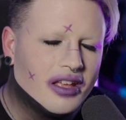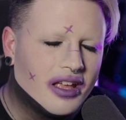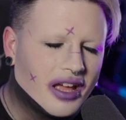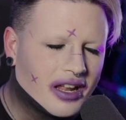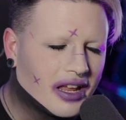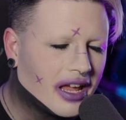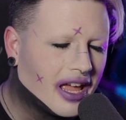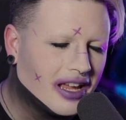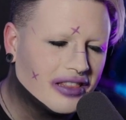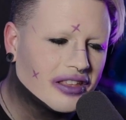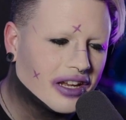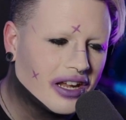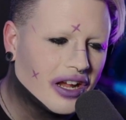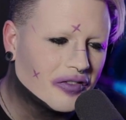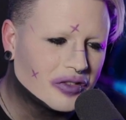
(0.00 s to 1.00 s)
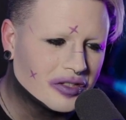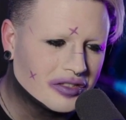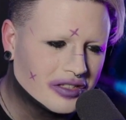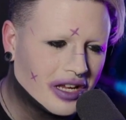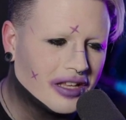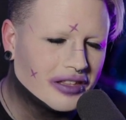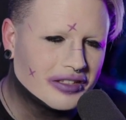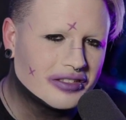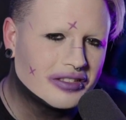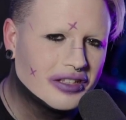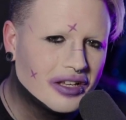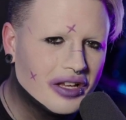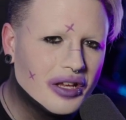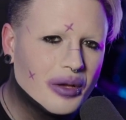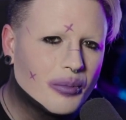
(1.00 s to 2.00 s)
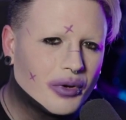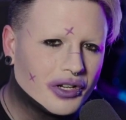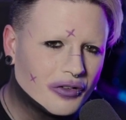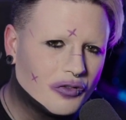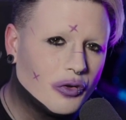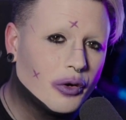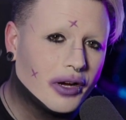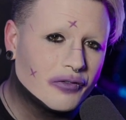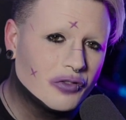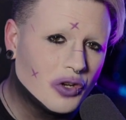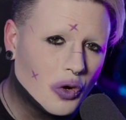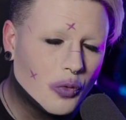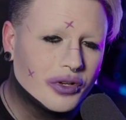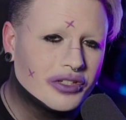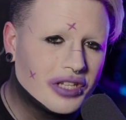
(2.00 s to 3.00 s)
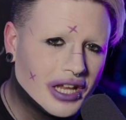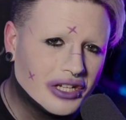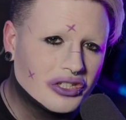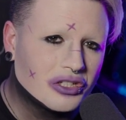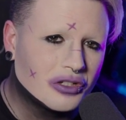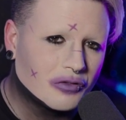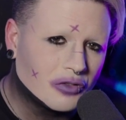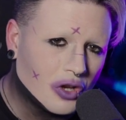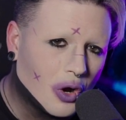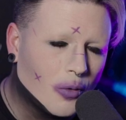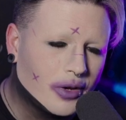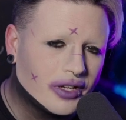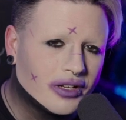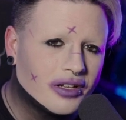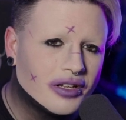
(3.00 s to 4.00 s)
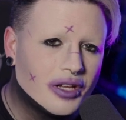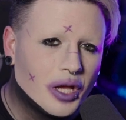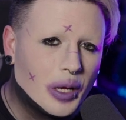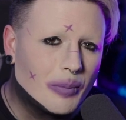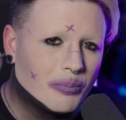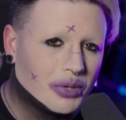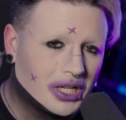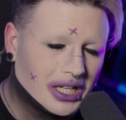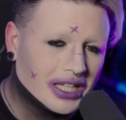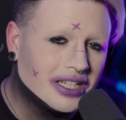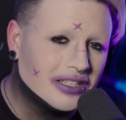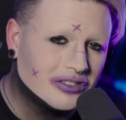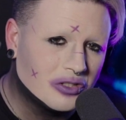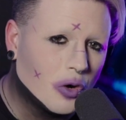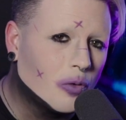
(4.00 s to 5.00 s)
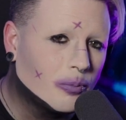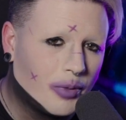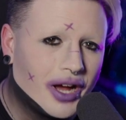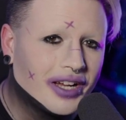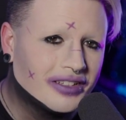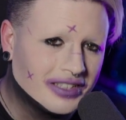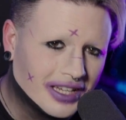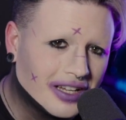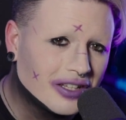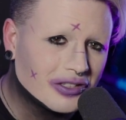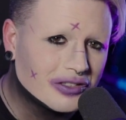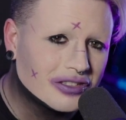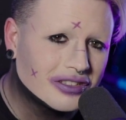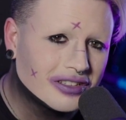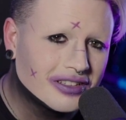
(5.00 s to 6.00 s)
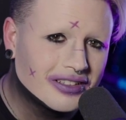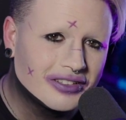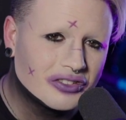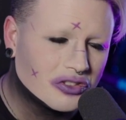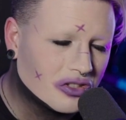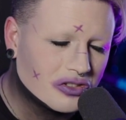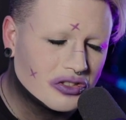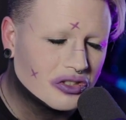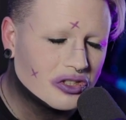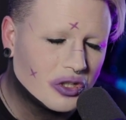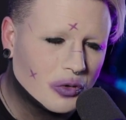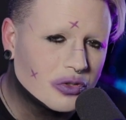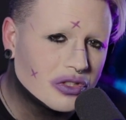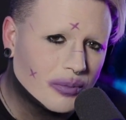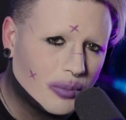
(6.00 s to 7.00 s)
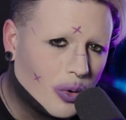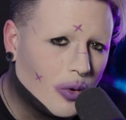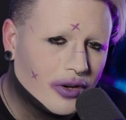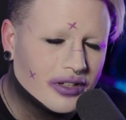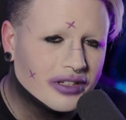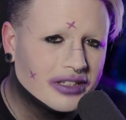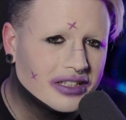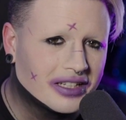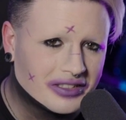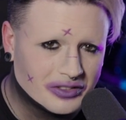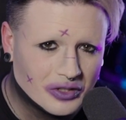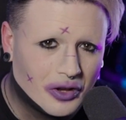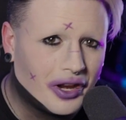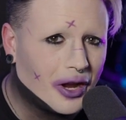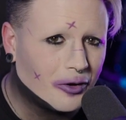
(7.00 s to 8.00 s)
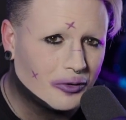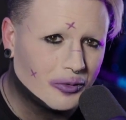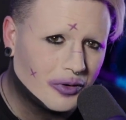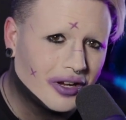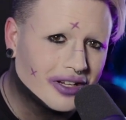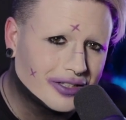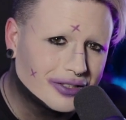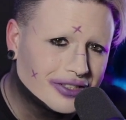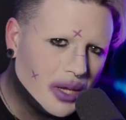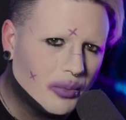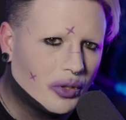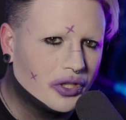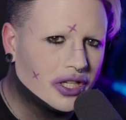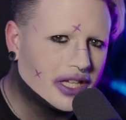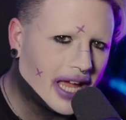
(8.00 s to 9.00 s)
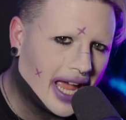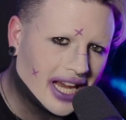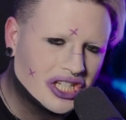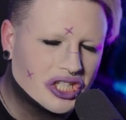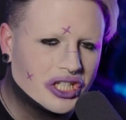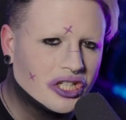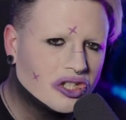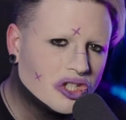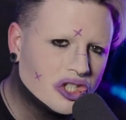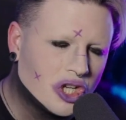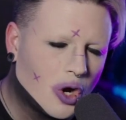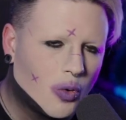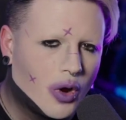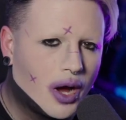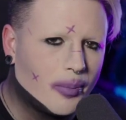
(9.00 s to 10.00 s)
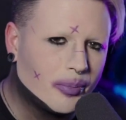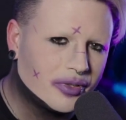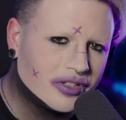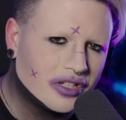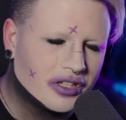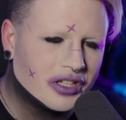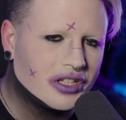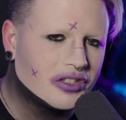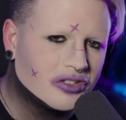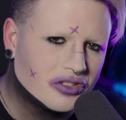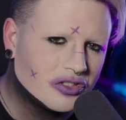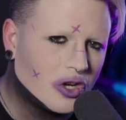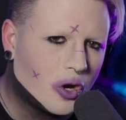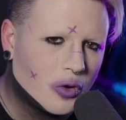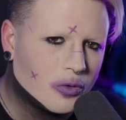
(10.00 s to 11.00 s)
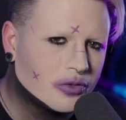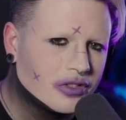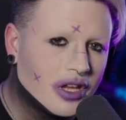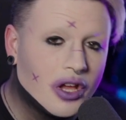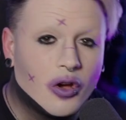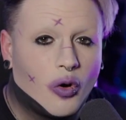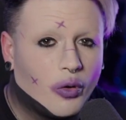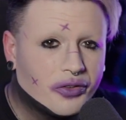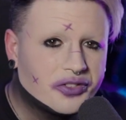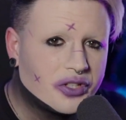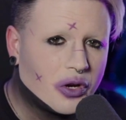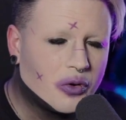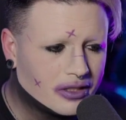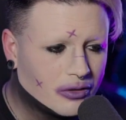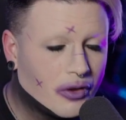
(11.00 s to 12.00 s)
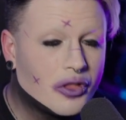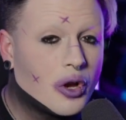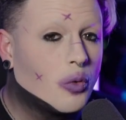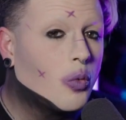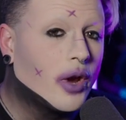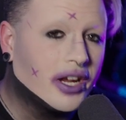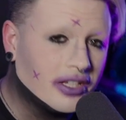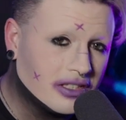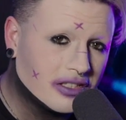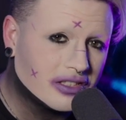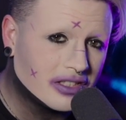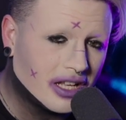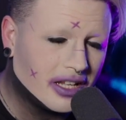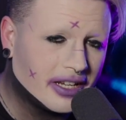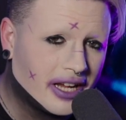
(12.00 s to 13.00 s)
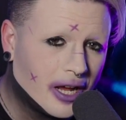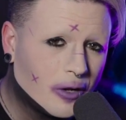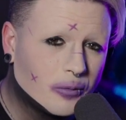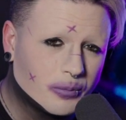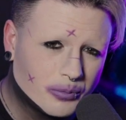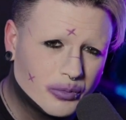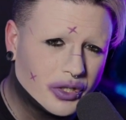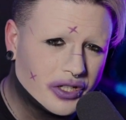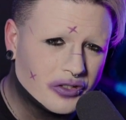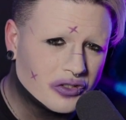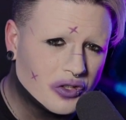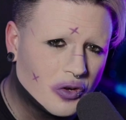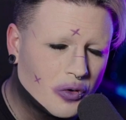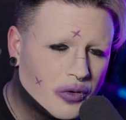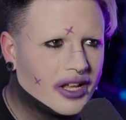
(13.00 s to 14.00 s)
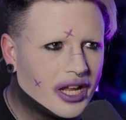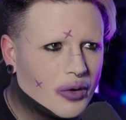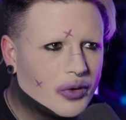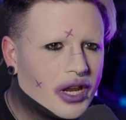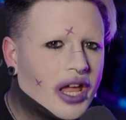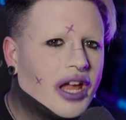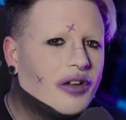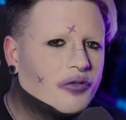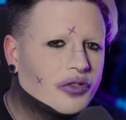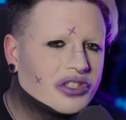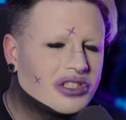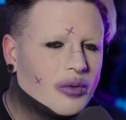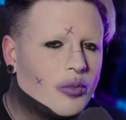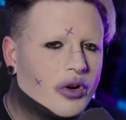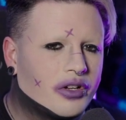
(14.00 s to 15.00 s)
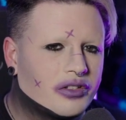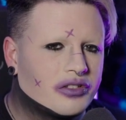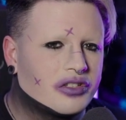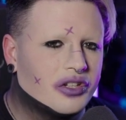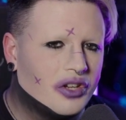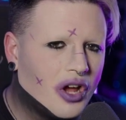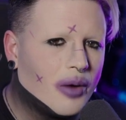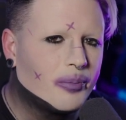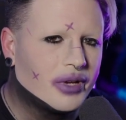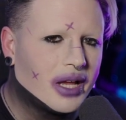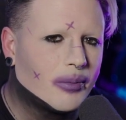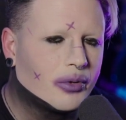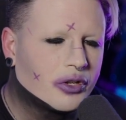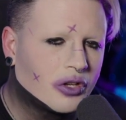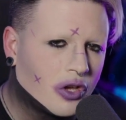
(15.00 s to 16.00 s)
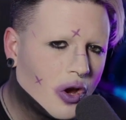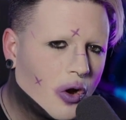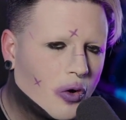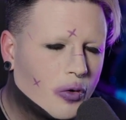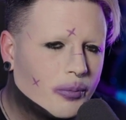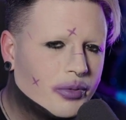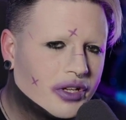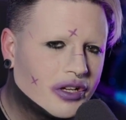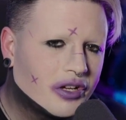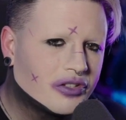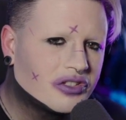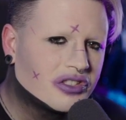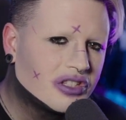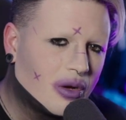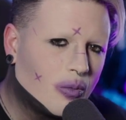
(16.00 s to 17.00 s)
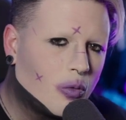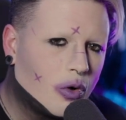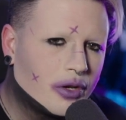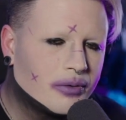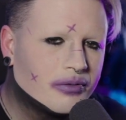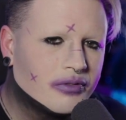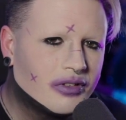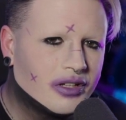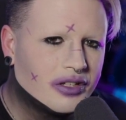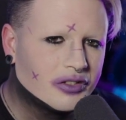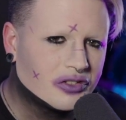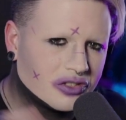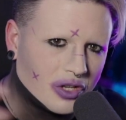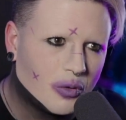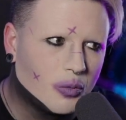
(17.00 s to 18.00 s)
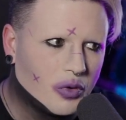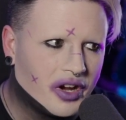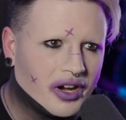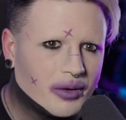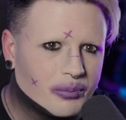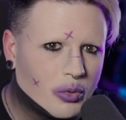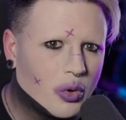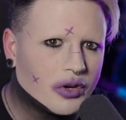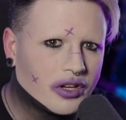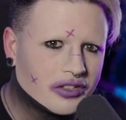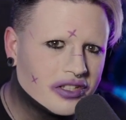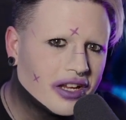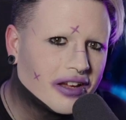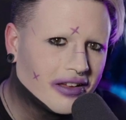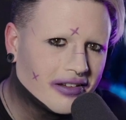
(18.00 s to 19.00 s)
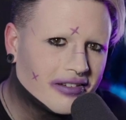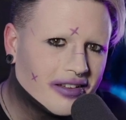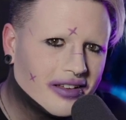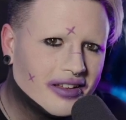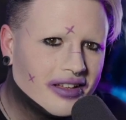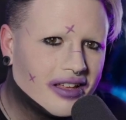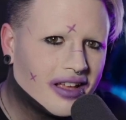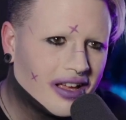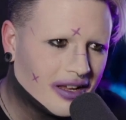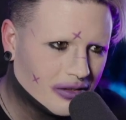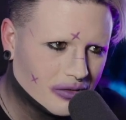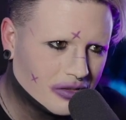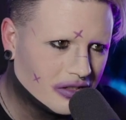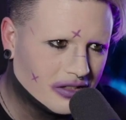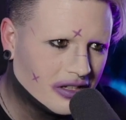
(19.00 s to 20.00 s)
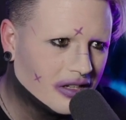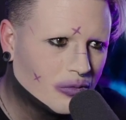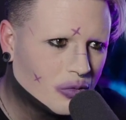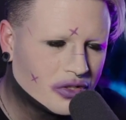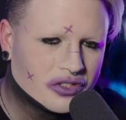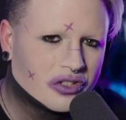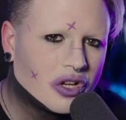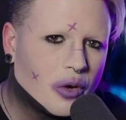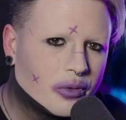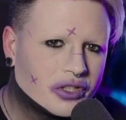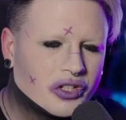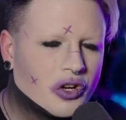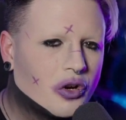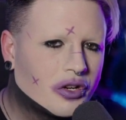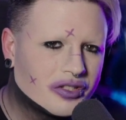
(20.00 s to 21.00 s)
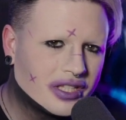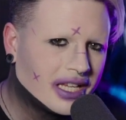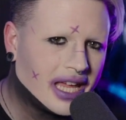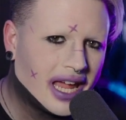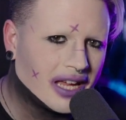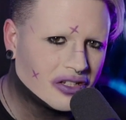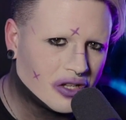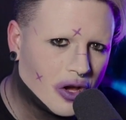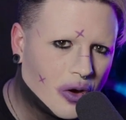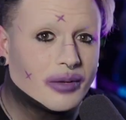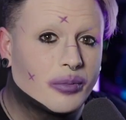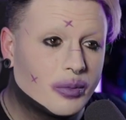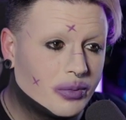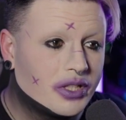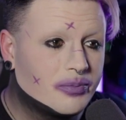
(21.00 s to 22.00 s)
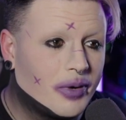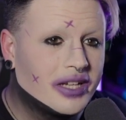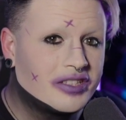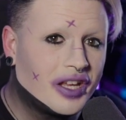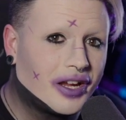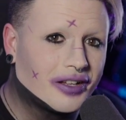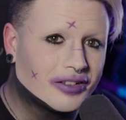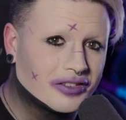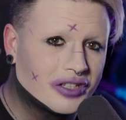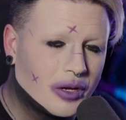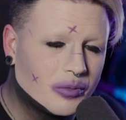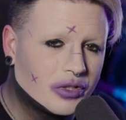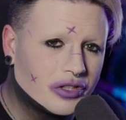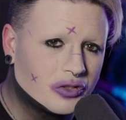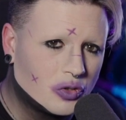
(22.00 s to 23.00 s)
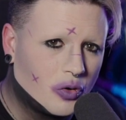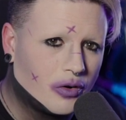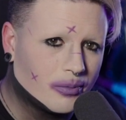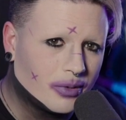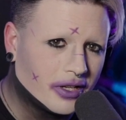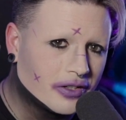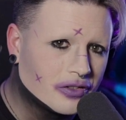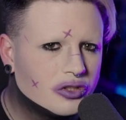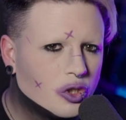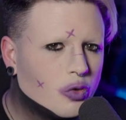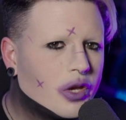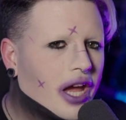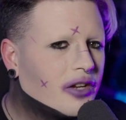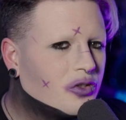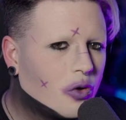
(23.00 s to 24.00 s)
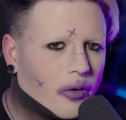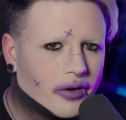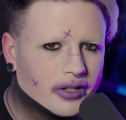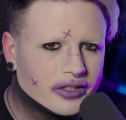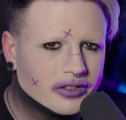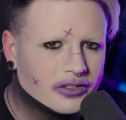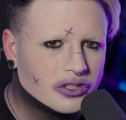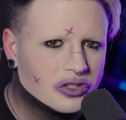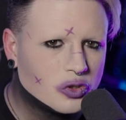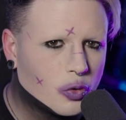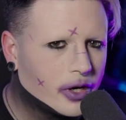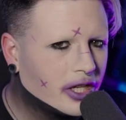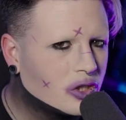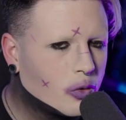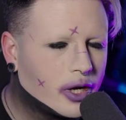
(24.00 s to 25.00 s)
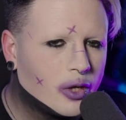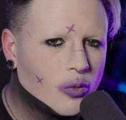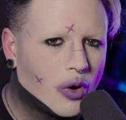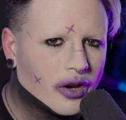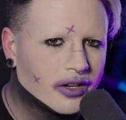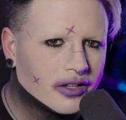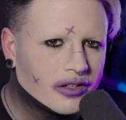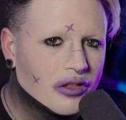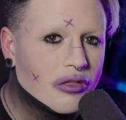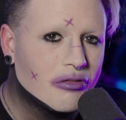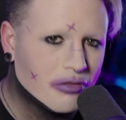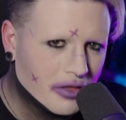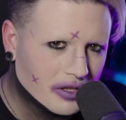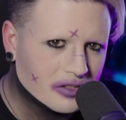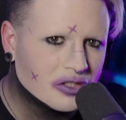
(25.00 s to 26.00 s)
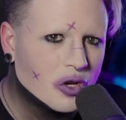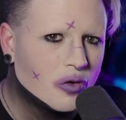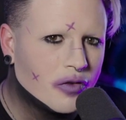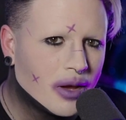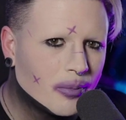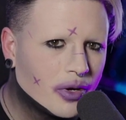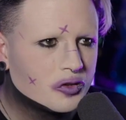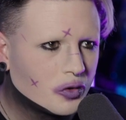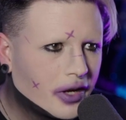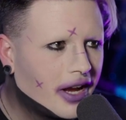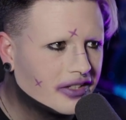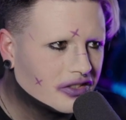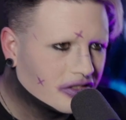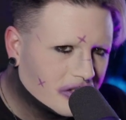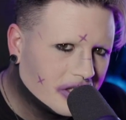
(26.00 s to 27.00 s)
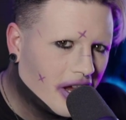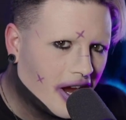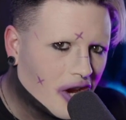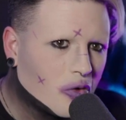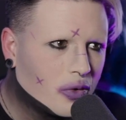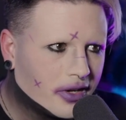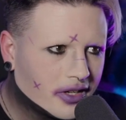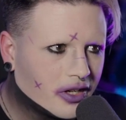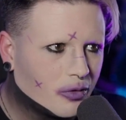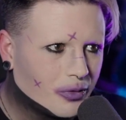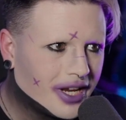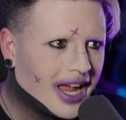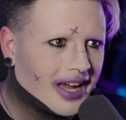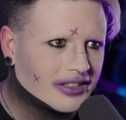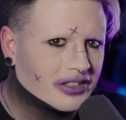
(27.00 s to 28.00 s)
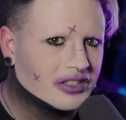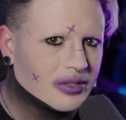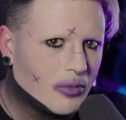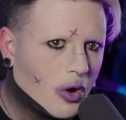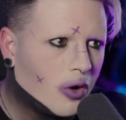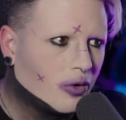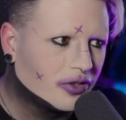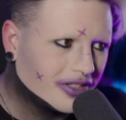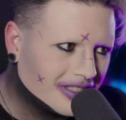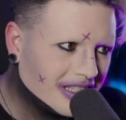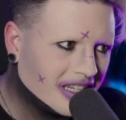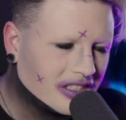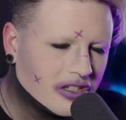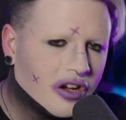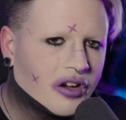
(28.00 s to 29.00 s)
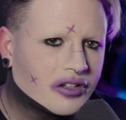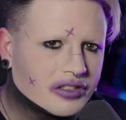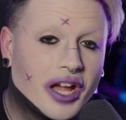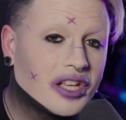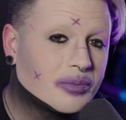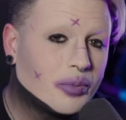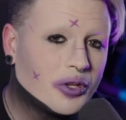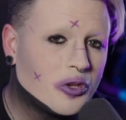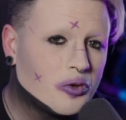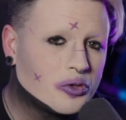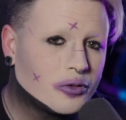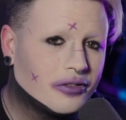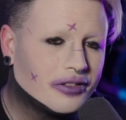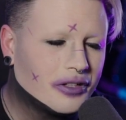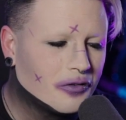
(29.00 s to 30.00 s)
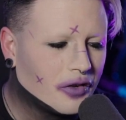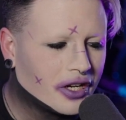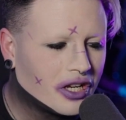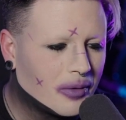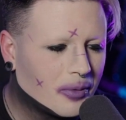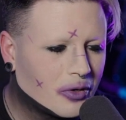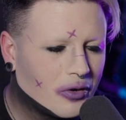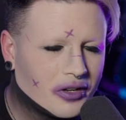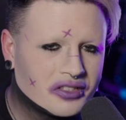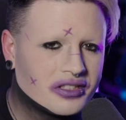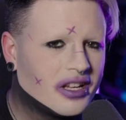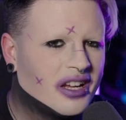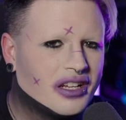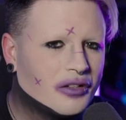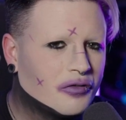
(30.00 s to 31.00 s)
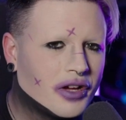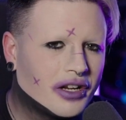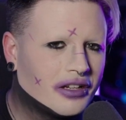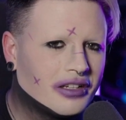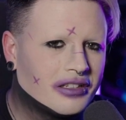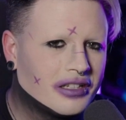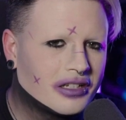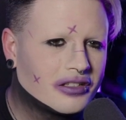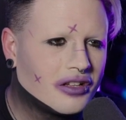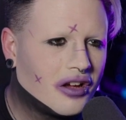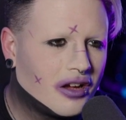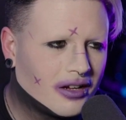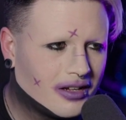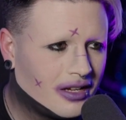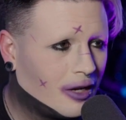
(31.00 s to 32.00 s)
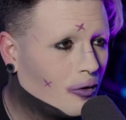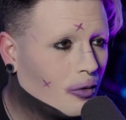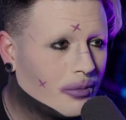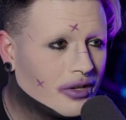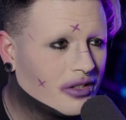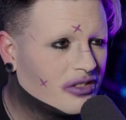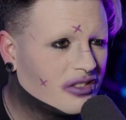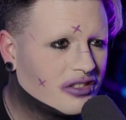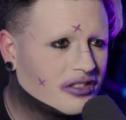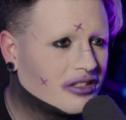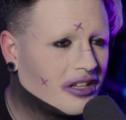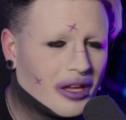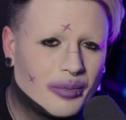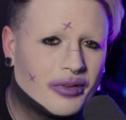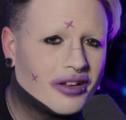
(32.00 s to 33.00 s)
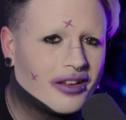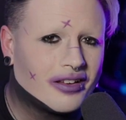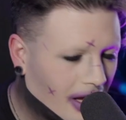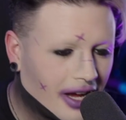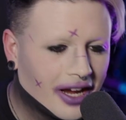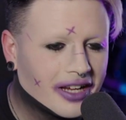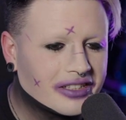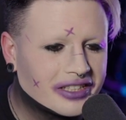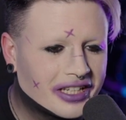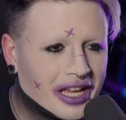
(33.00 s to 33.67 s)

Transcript: And I hate that I have to say this, but if you have no intention of going, please don't buy tickets just to show support. It's not how it works. People need to actually show up to these shows. Also, they're on their way to selling out pretty soon. And I would hate for someone to not be able to go because someone somewhere bought a ticket and it wasn't going to go because they can't go. But please buy tickets. Come to the tour, please. UK tour 2021 this November. So yes, today we are going to react to some alt TikToks. As per usual, if I come across any vanity TikTok, I will be skipping it. I'm